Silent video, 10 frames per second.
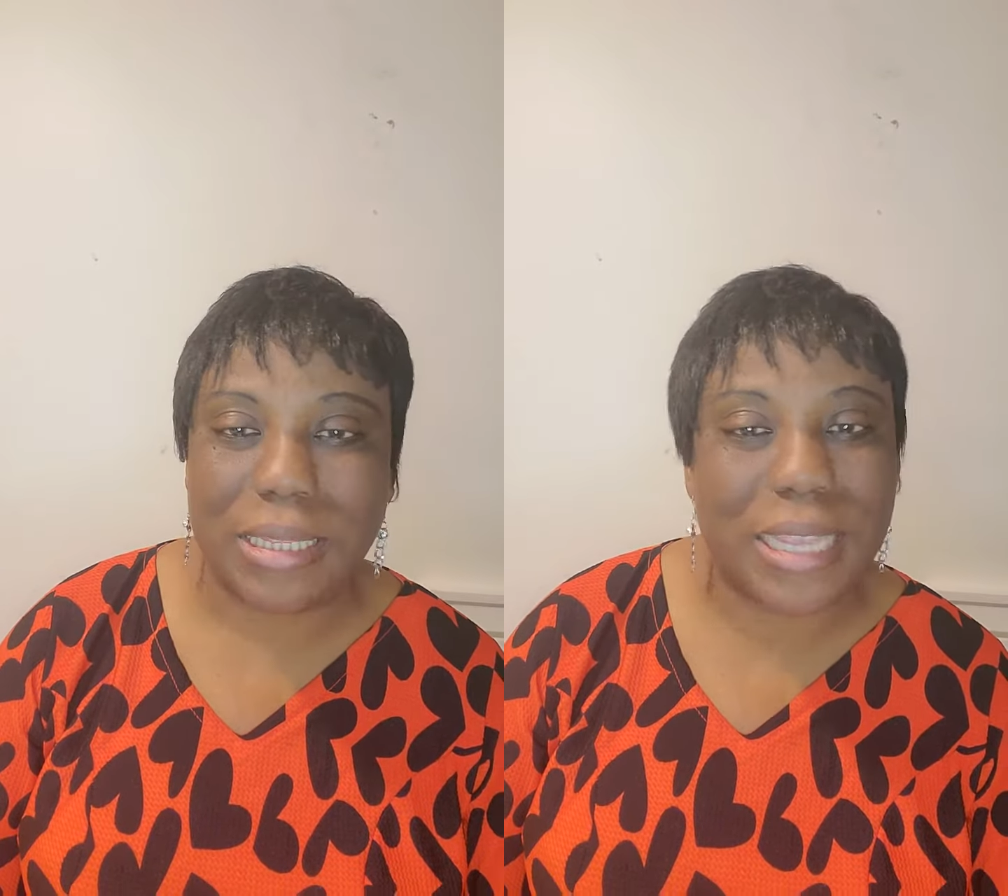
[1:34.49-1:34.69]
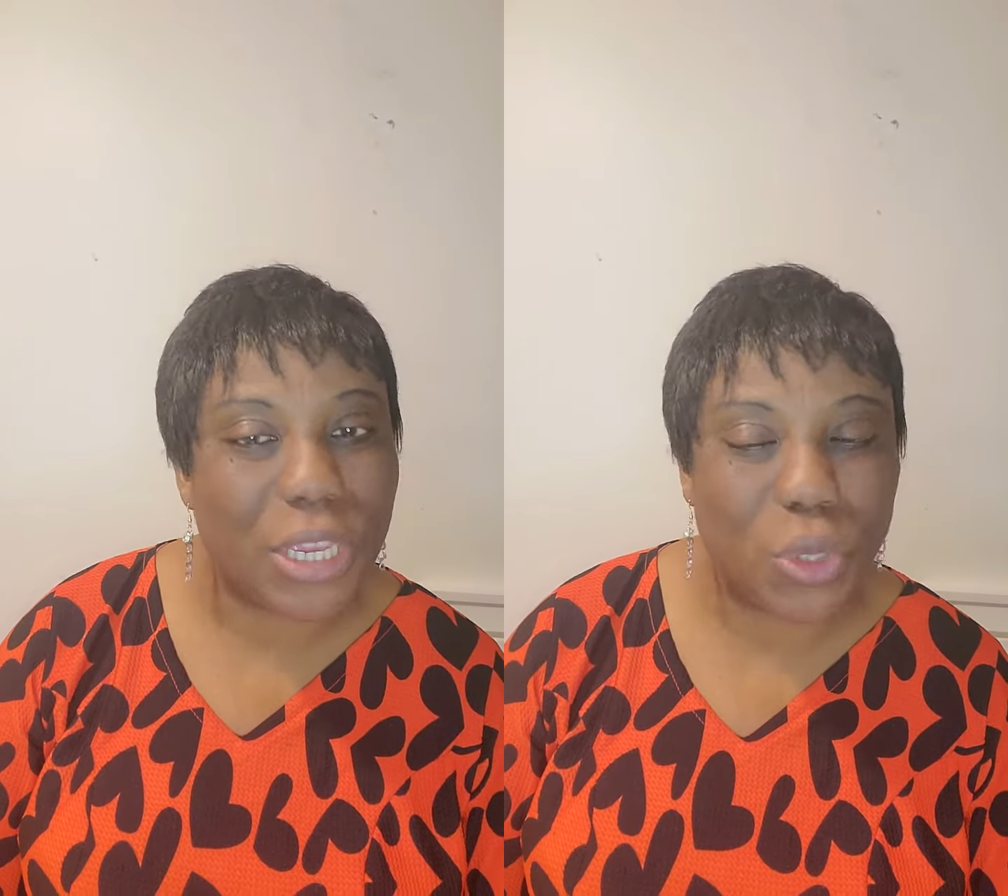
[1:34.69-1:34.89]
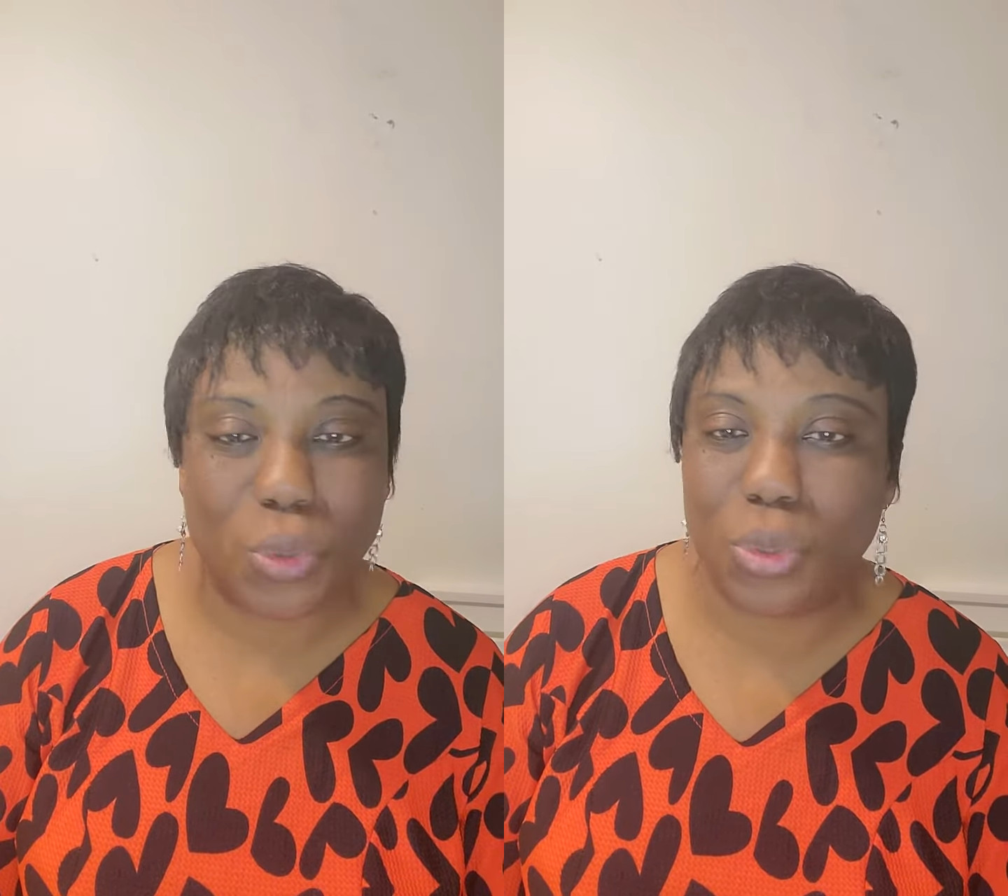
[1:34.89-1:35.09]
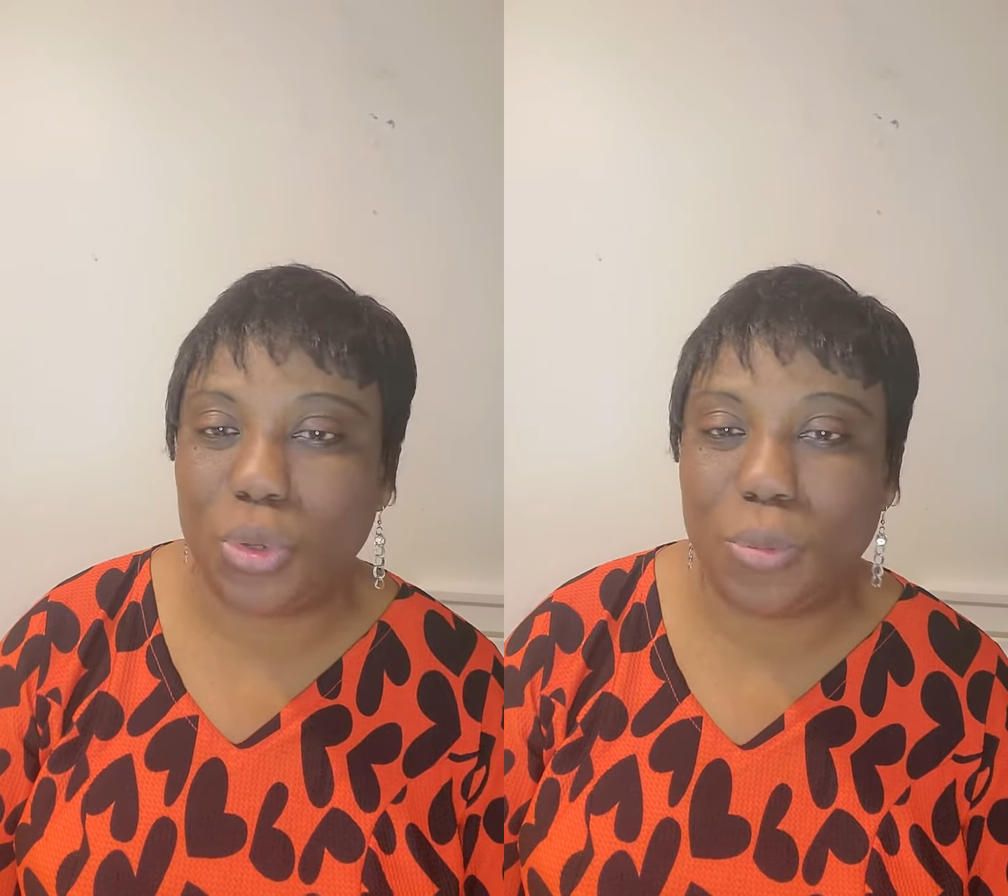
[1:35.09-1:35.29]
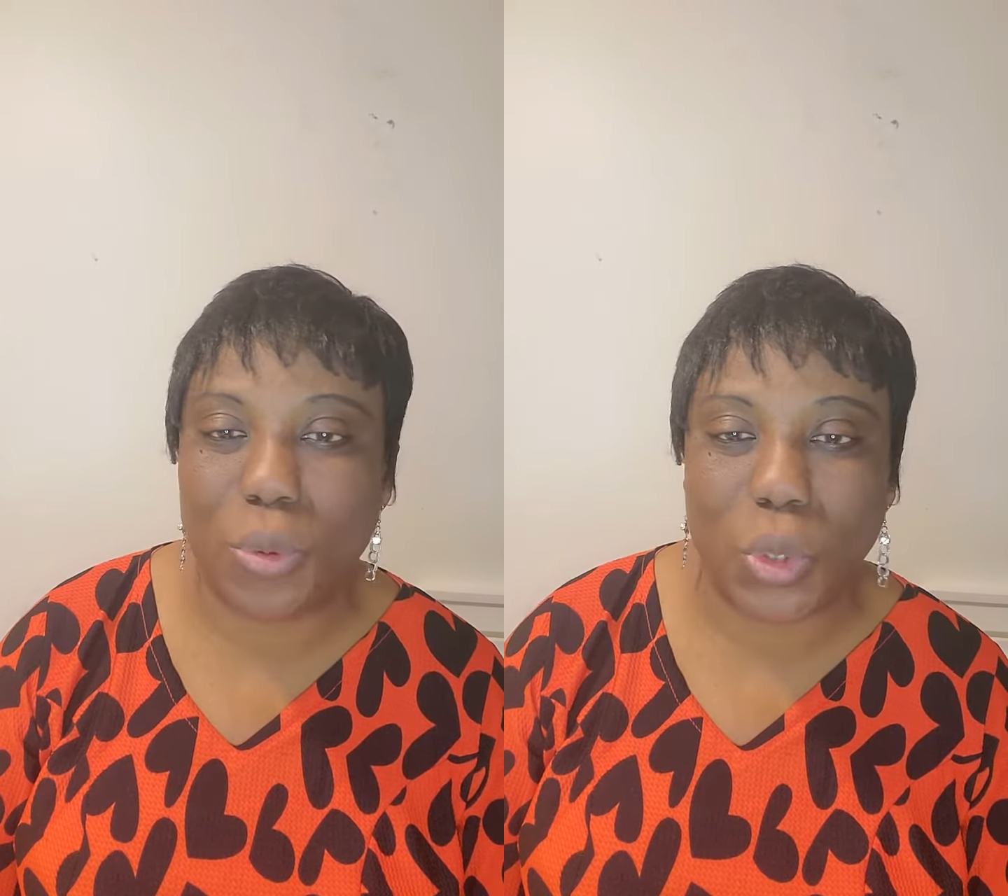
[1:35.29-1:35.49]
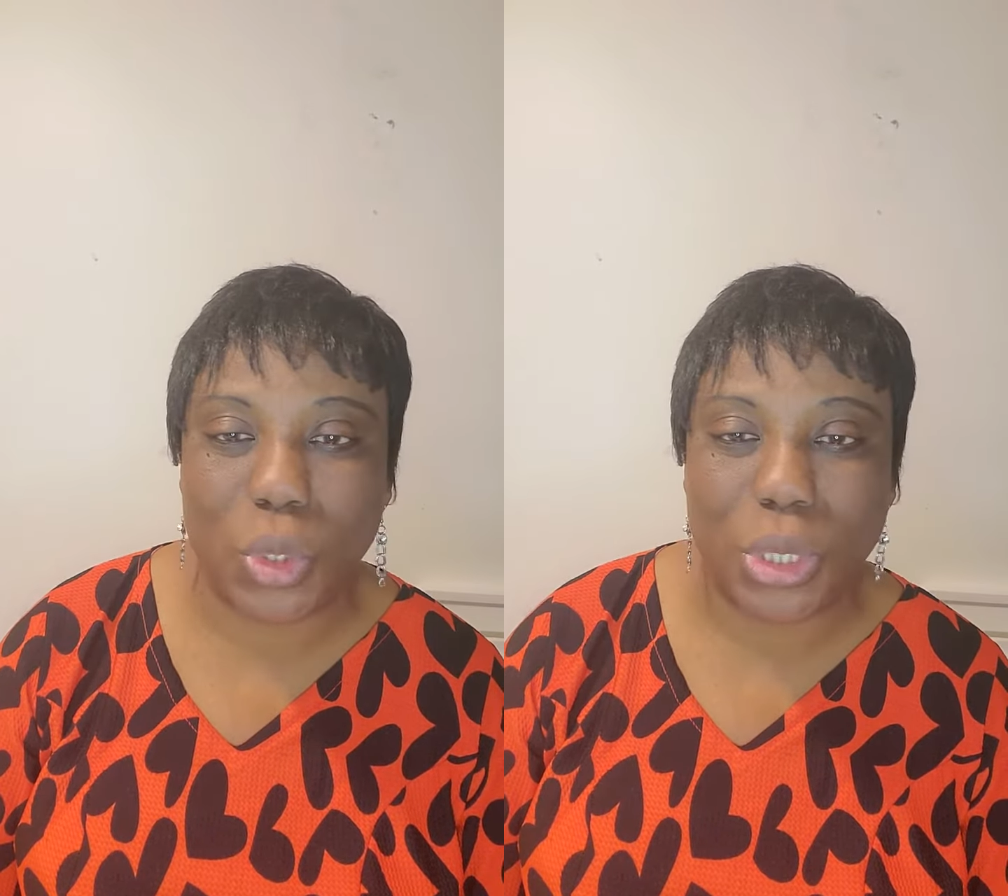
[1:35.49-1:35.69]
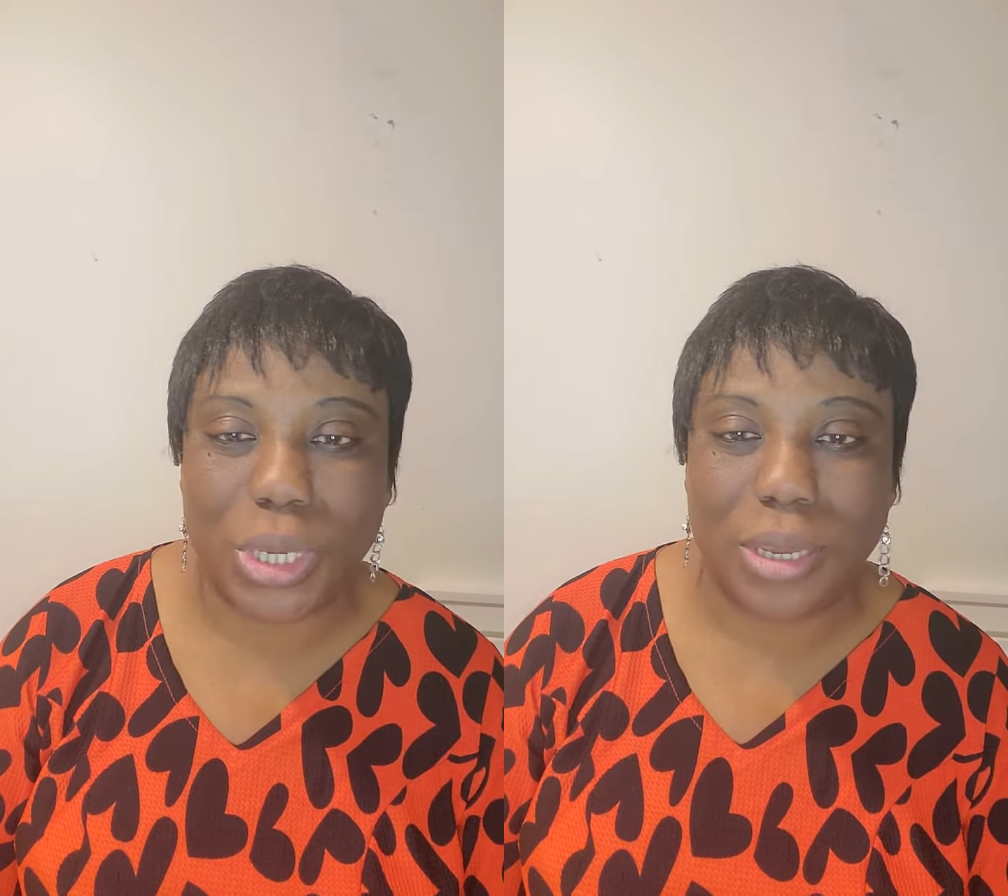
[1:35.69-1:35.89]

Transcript: Thank you so much.